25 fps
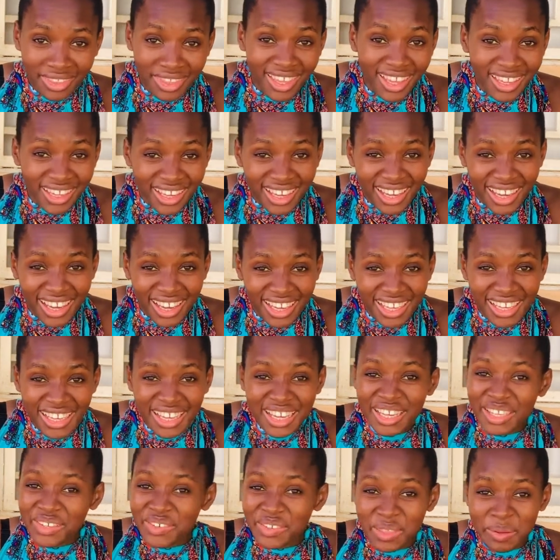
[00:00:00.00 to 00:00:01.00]

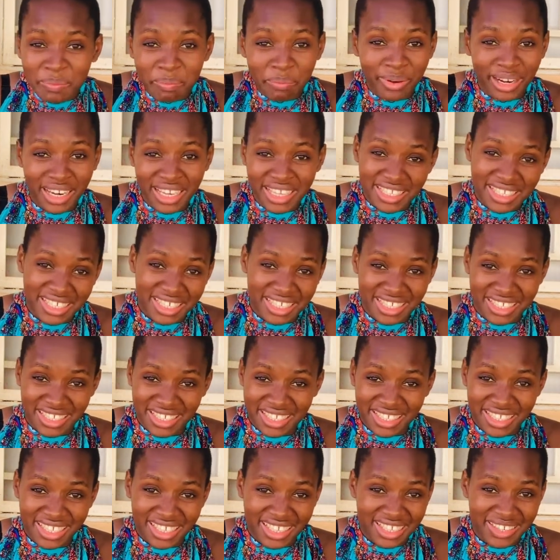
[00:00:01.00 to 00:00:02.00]
to the
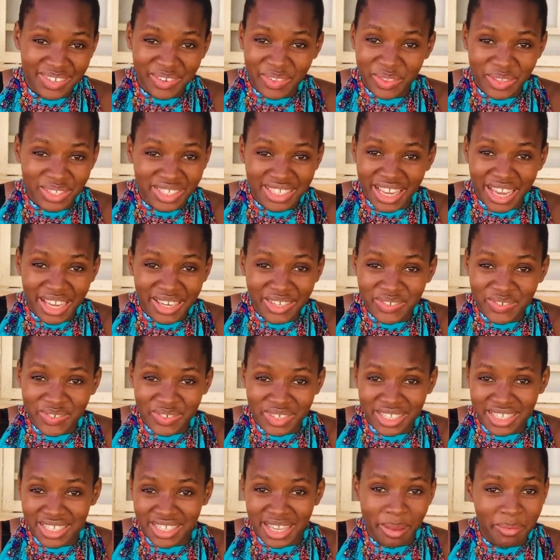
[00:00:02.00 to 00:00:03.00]
prices in those
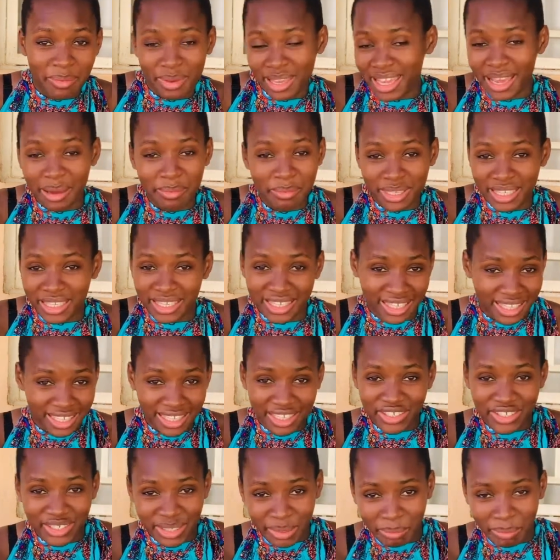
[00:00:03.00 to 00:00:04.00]
countries. I mean
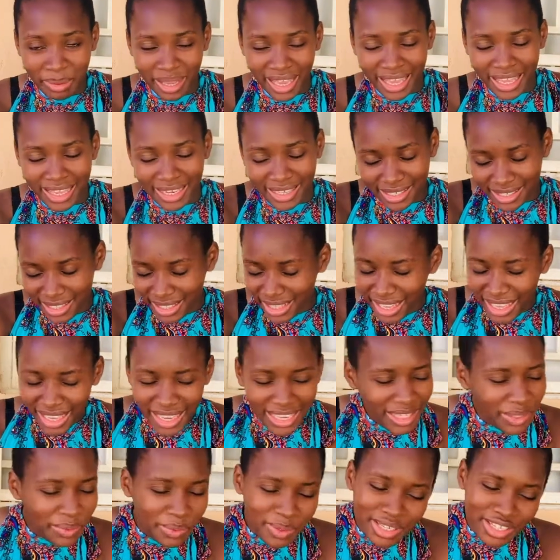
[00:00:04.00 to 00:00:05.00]
in Japan
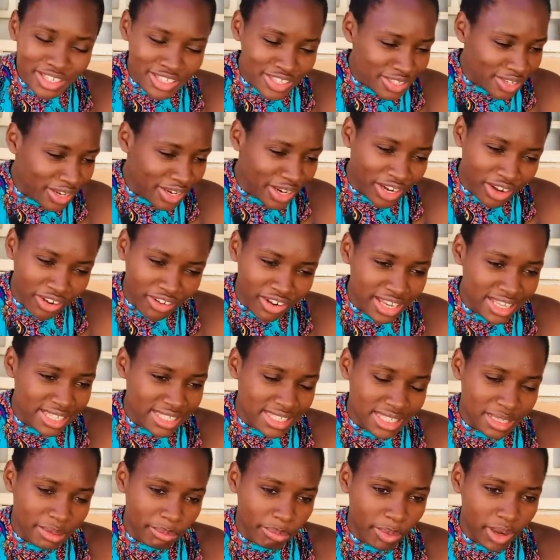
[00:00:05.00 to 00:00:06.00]
it was so
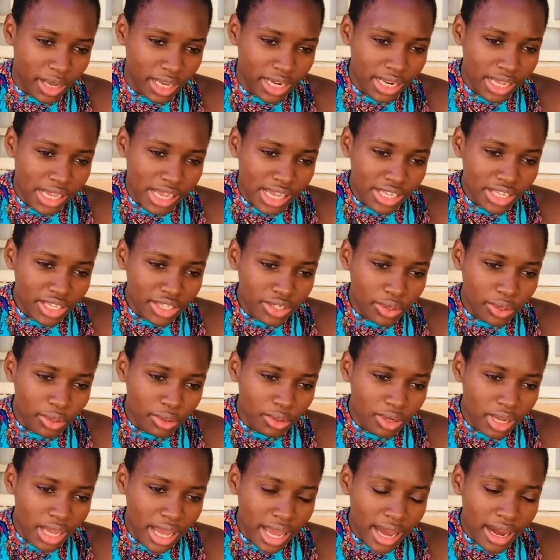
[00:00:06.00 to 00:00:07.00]
crazy. But you
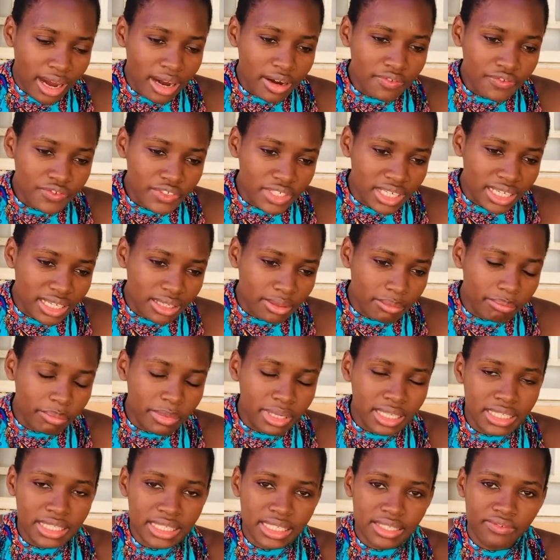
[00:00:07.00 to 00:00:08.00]
know, after
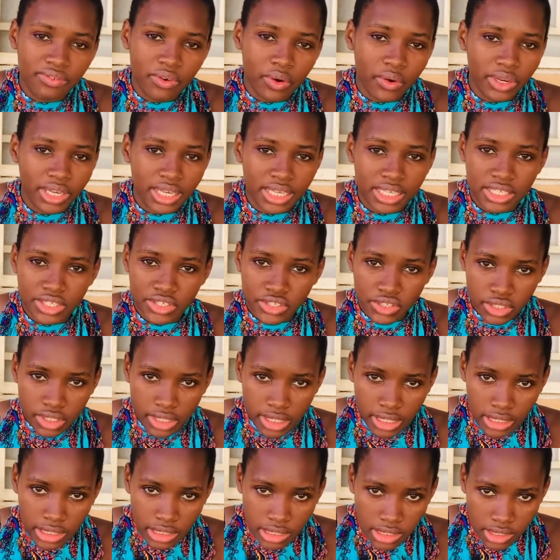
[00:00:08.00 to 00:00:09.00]
meeting various
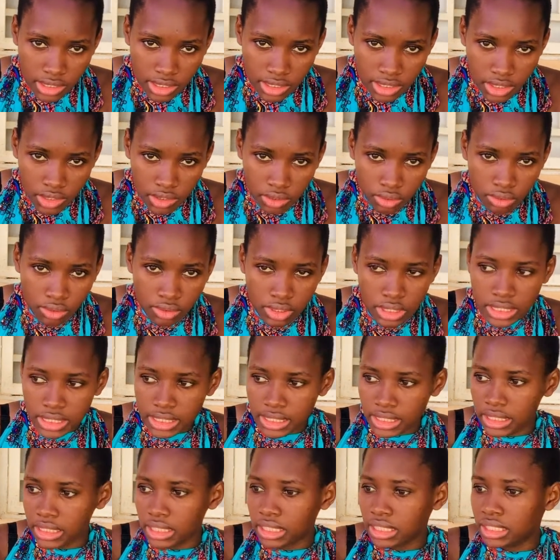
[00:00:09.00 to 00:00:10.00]
students, you know,
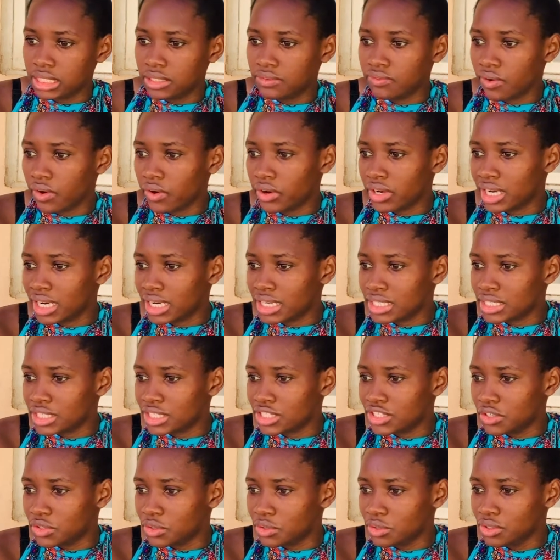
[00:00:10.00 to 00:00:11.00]
seeing various,
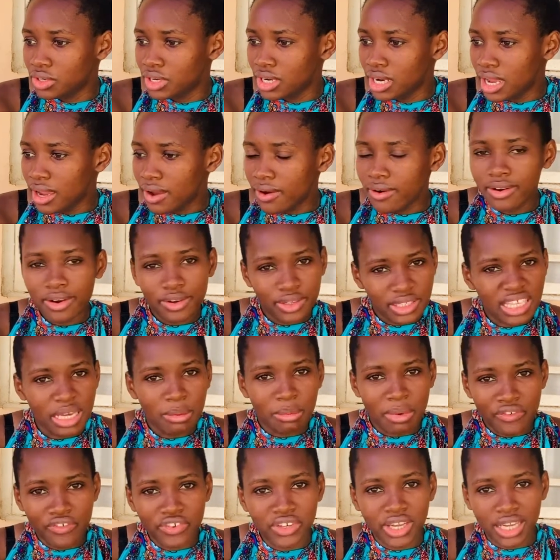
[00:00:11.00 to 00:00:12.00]
you know,
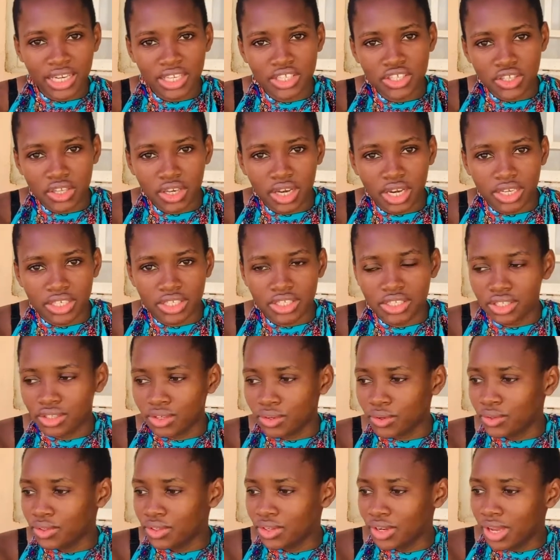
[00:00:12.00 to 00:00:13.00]
some African students, you
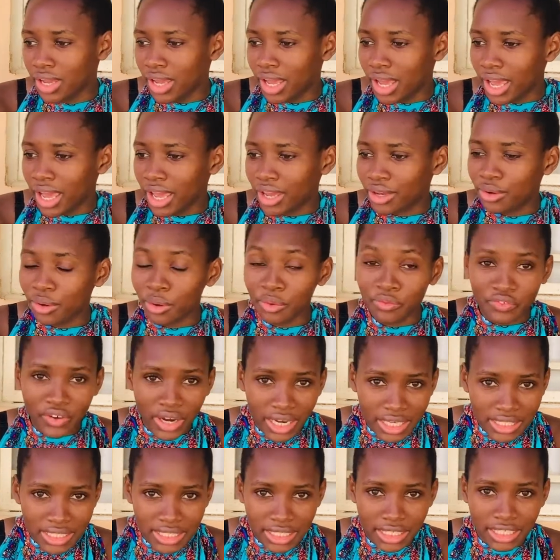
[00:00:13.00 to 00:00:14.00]
know,
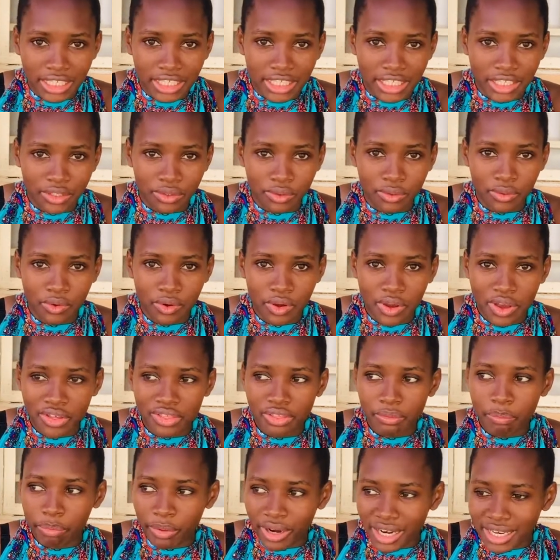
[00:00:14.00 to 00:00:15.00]
converting, you know,
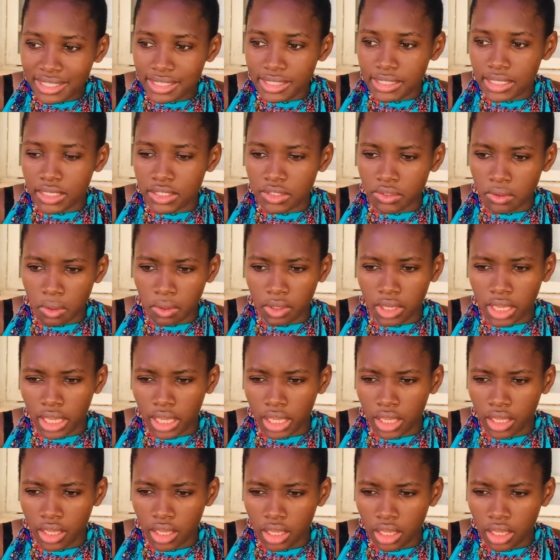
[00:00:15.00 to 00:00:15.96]
the prices, okay,